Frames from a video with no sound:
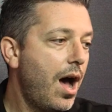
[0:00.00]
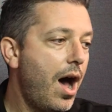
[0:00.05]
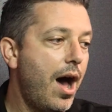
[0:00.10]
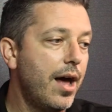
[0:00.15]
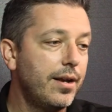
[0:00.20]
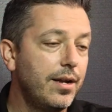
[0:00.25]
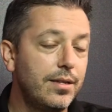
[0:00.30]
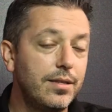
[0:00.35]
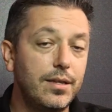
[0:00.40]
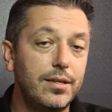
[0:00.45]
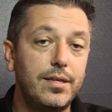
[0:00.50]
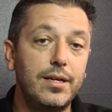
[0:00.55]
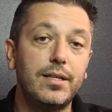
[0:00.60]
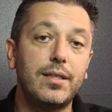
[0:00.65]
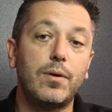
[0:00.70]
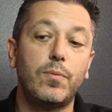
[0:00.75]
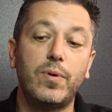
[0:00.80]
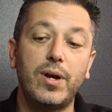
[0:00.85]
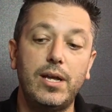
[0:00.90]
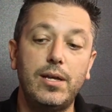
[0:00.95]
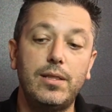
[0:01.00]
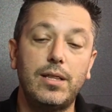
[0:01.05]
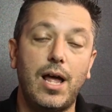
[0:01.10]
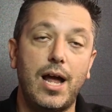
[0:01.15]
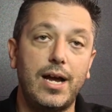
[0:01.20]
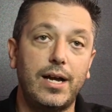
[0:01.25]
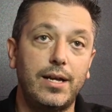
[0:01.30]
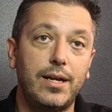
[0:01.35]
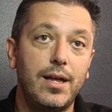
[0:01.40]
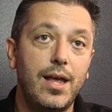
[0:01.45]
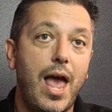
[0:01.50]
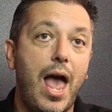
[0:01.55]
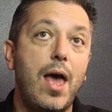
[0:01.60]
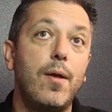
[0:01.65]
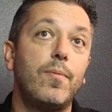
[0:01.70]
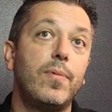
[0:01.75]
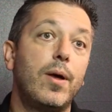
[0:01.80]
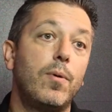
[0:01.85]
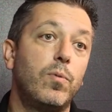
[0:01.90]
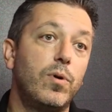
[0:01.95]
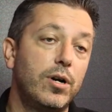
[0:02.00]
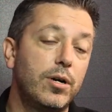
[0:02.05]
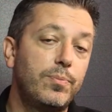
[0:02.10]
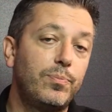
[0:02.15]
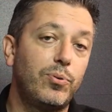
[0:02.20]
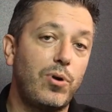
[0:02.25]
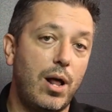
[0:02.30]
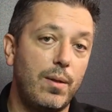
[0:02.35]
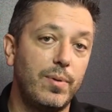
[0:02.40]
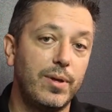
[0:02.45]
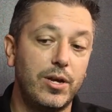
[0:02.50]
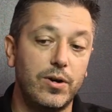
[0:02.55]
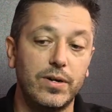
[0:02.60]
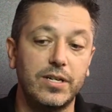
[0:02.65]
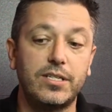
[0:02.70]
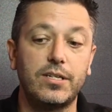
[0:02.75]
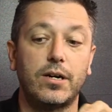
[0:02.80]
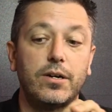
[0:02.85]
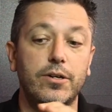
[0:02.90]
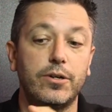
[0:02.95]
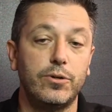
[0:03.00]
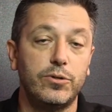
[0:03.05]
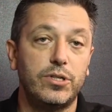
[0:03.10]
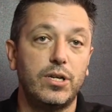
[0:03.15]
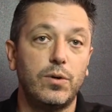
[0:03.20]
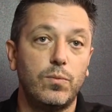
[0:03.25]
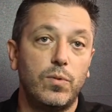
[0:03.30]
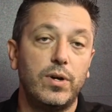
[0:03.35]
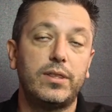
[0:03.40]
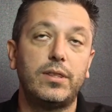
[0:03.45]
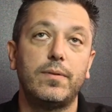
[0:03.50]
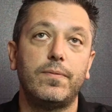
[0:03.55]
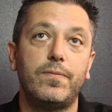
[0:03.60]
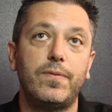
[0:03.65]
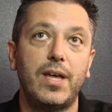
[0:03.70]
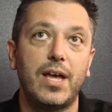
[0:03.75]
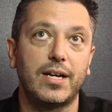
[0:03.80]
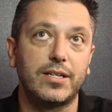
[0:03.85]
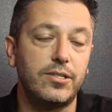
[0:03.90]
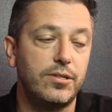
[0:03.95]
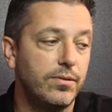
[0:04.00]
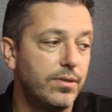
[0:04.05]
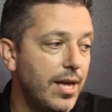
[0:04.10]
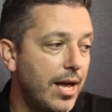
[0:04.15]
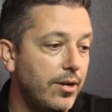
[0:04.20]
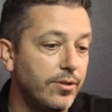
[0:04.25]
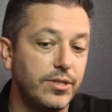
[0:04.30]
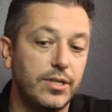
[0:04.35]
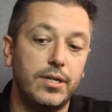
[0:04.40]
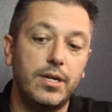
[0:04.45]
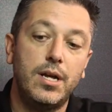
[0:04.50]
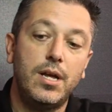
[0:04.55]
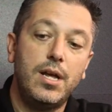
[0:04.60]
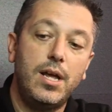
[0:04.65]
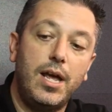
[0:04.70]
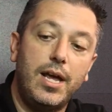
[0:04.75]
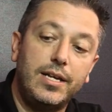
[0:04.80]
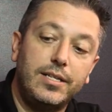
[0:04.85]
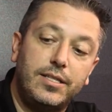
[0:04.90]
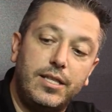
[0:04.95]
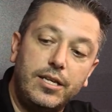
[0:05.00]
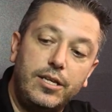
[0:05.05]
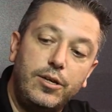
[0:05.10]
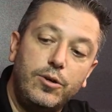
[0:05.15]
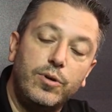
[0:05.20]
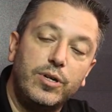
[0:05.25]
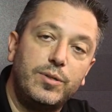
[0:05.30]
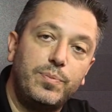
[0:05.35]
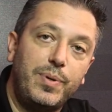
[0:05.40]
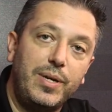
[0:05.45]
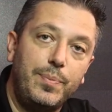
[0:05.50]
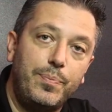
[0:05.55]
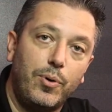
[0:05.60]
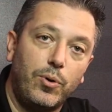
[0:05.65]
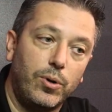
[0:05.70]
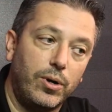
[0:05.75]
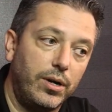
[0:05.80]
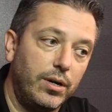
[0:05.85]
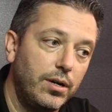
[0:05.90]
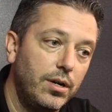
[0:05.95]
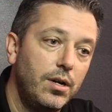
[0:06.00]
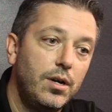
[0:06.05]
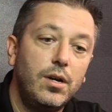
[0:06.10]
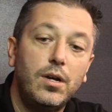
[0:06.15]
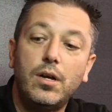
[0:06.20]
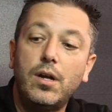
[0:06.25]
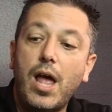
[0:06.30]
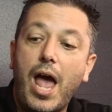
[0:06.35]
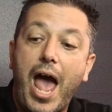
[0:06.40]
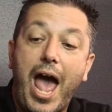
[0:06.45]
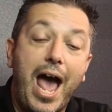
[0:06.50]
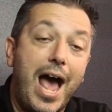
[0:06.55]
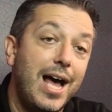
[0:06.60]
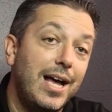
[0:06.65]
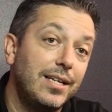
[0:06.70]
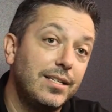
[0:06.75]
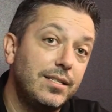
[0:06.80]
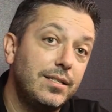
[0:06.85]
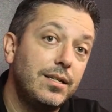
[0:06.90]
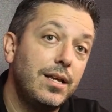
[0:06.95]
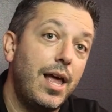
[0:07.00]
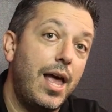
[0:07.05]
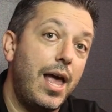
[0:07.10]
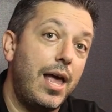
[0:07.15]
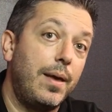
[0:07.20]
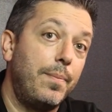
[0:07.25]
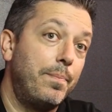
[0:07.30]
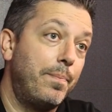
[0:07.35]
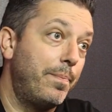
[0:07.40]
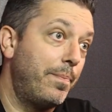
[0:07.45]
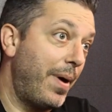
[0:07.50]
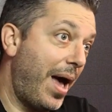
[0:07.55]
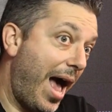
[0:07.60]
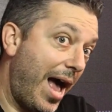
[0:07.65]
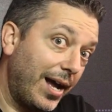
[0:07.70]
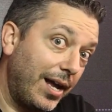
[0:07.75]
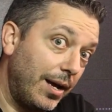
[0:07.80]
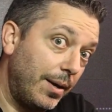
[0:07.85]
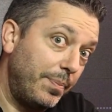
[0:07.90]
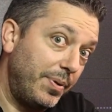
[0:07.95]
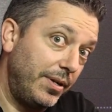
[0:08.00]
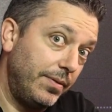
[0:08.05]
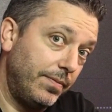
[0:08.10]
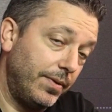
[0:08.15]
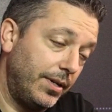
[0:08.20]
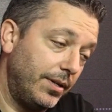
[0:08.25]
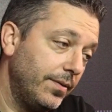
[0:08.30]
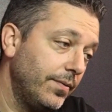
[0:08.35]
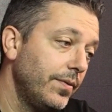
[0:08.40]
Another thing that we like and that we're probably going to start using with the VX2000 is the USB port as a backup even.